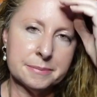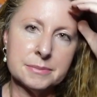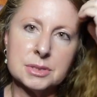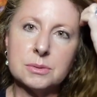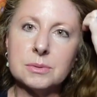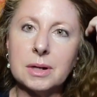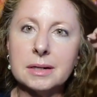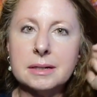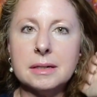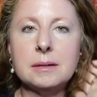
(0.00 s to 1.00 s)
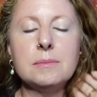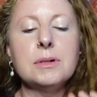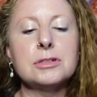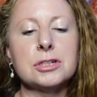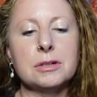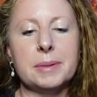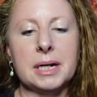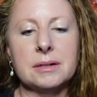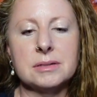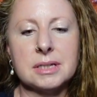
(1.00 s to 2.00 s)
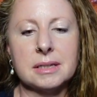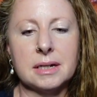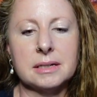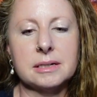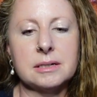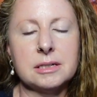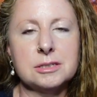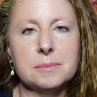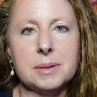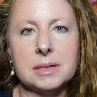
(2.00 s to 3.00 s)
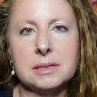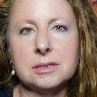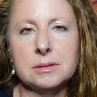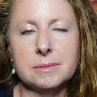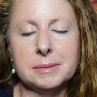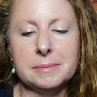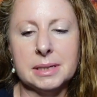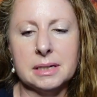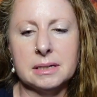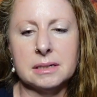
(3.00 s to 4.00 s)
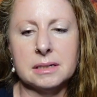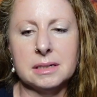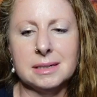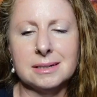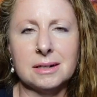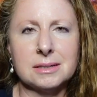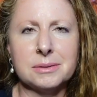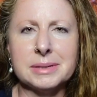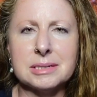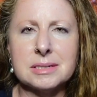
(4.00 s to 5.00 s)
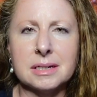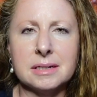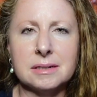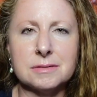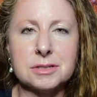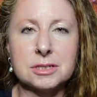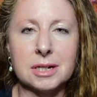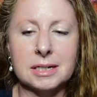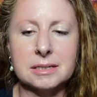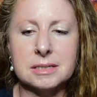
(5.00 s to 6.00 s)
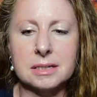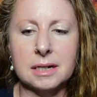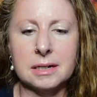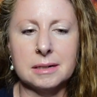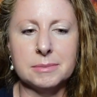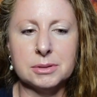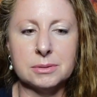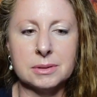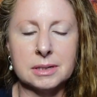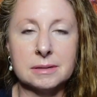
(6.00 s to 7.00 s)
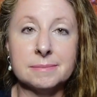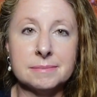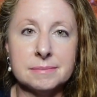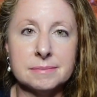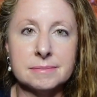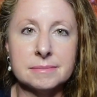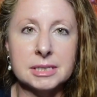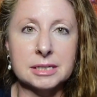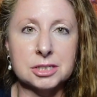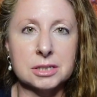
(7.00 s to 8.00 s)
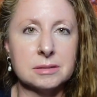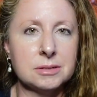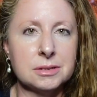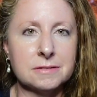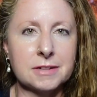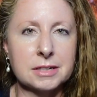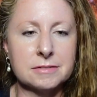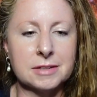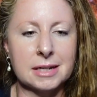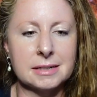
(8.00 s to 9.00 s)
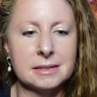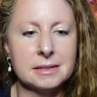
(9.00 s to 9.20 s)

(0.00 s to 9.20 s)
So chronic emotional patterns like that can cause your body to remain in an ongoing state of stress or tension, fight or flight,